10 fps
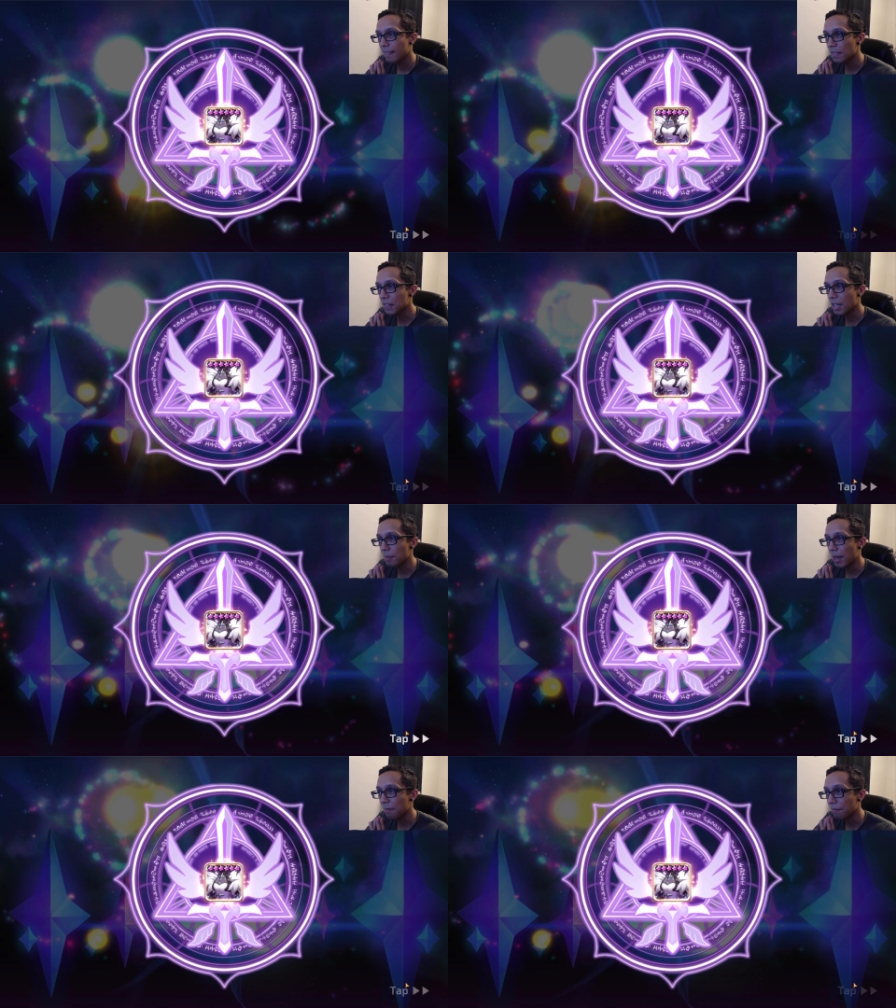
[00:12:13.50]
this is
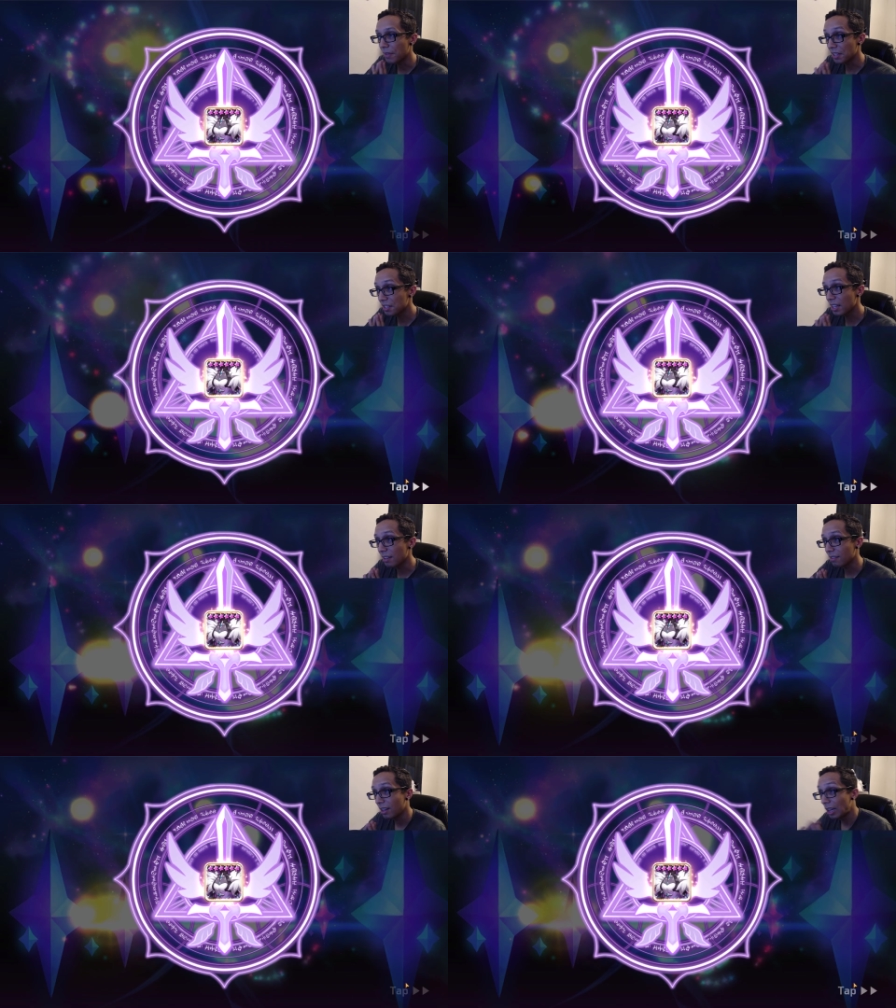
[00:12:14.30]
it, man. This is
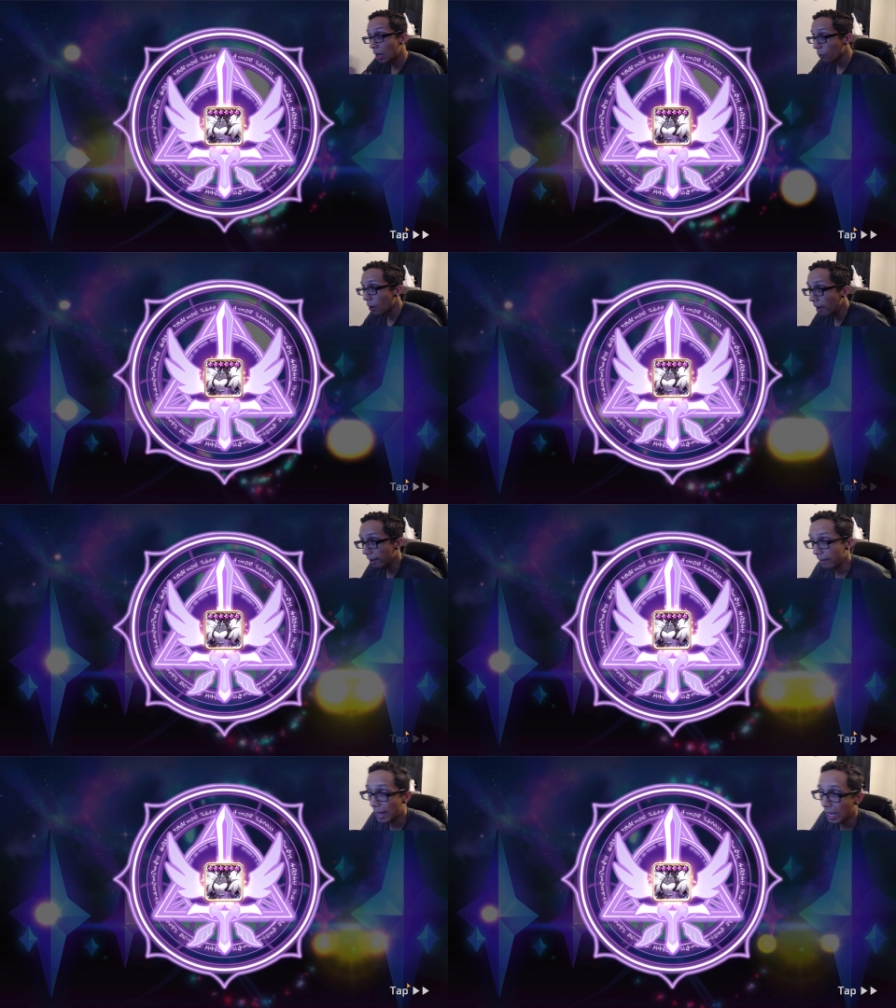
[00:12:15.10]
it. Well,
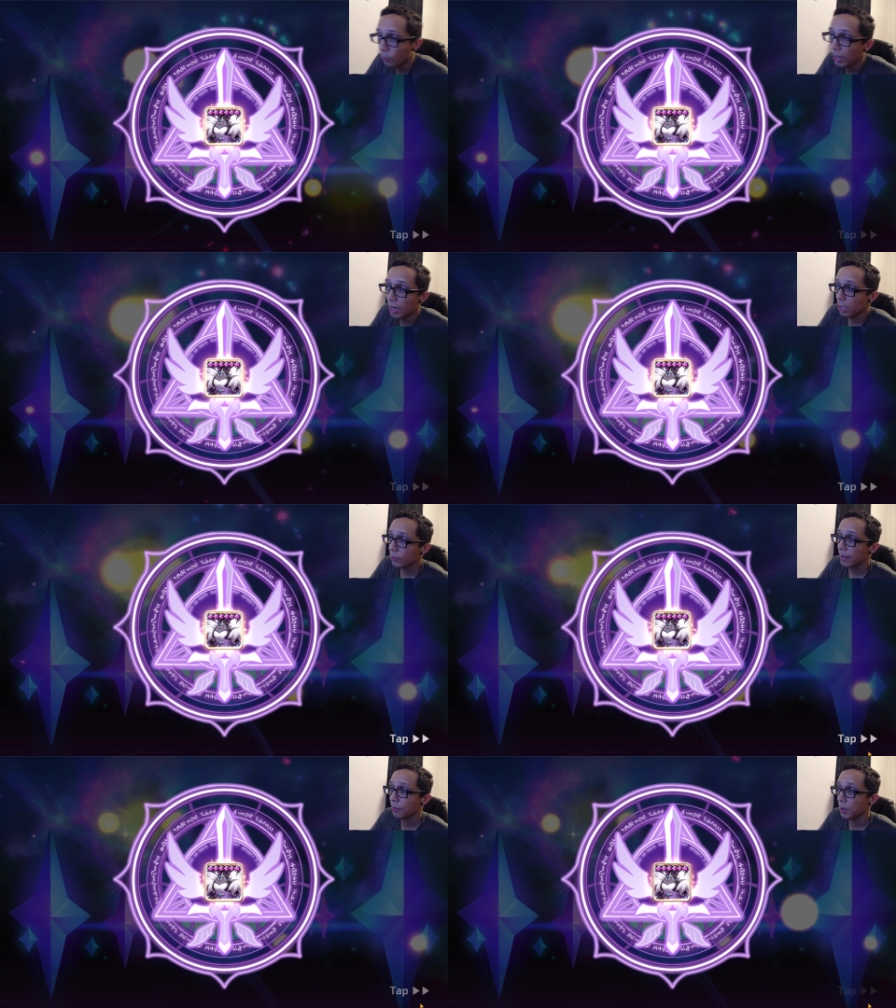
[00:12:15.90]
I, I got one out of
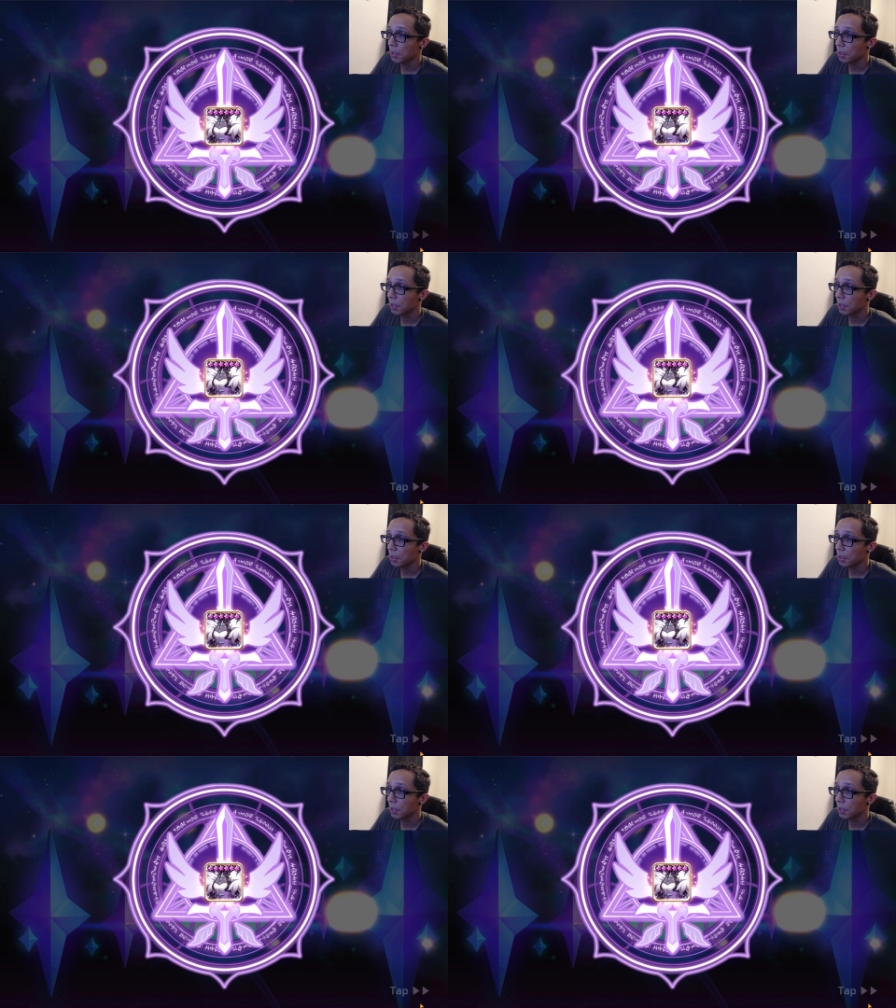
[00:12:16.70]
three for you,